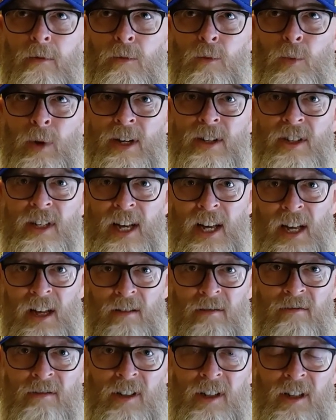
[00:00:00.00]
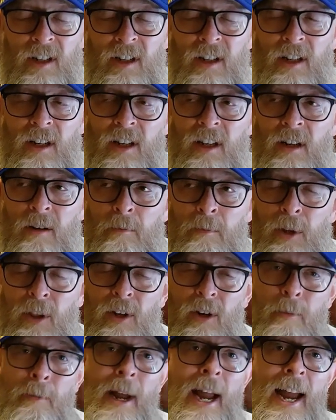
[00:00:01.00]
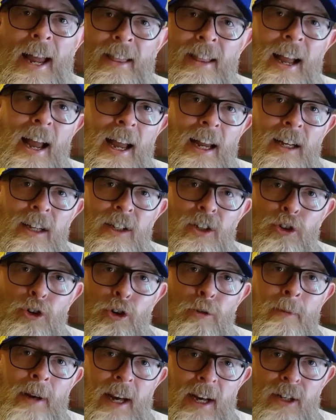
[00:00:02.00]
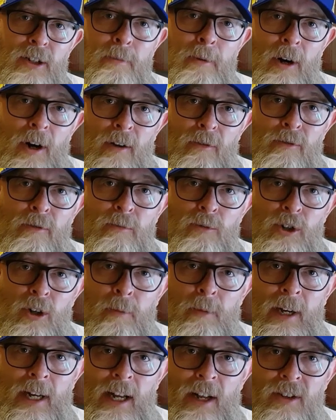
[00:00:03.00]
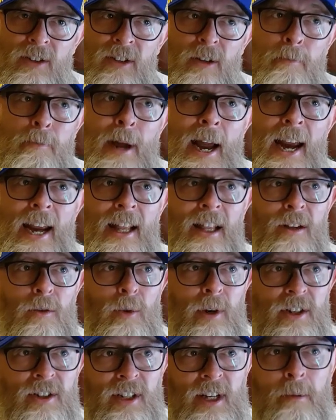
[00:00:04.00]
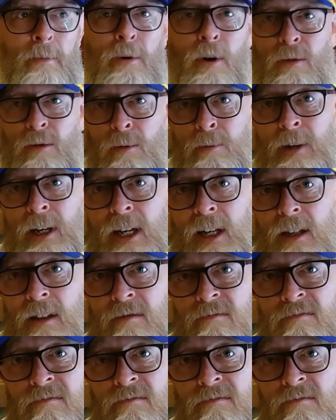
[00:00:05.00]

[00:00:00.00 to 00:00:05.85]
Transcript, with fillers: whiskey, but they're buying that new make spirit from somebody else. They're buying the whiskey probably